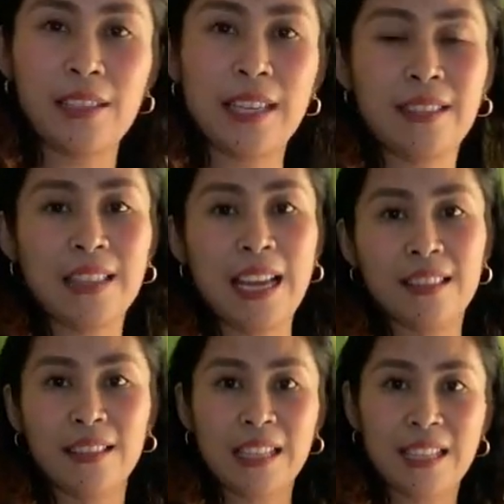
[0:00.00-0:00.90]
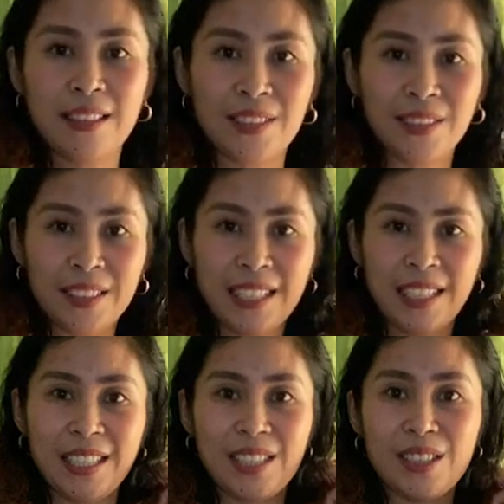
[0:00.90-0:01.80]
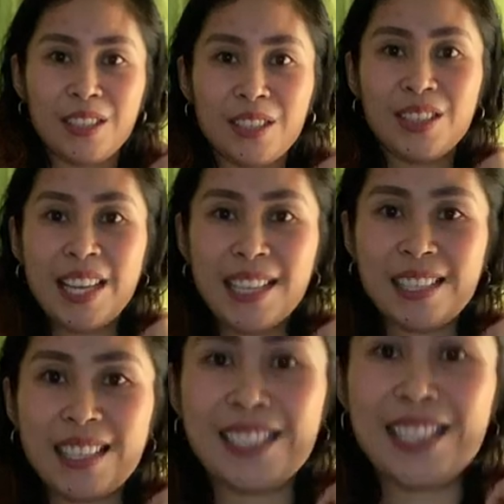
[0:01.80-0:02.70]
Like that. Okay. Nice na